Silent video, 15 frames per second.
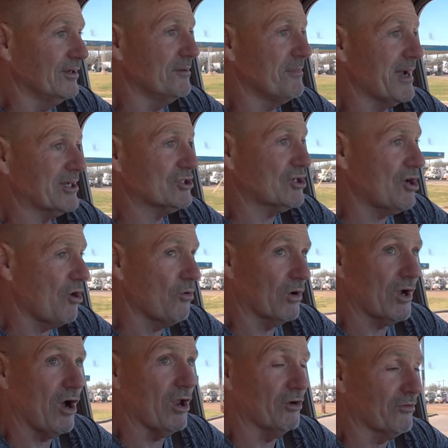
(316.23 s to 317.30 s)
New Mexico or
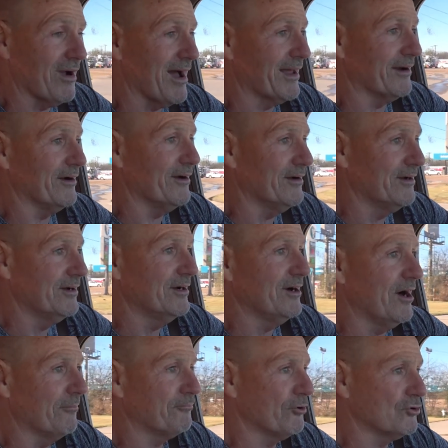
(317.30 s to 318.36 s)
Colorado
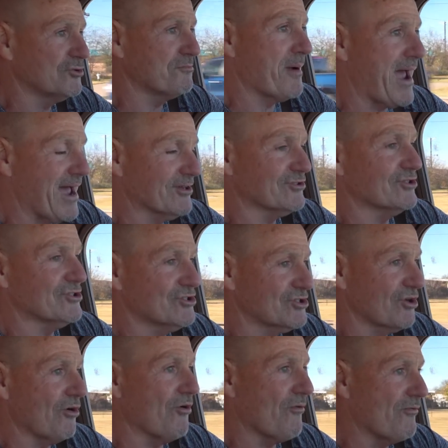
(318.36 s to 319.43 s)
up those passes. So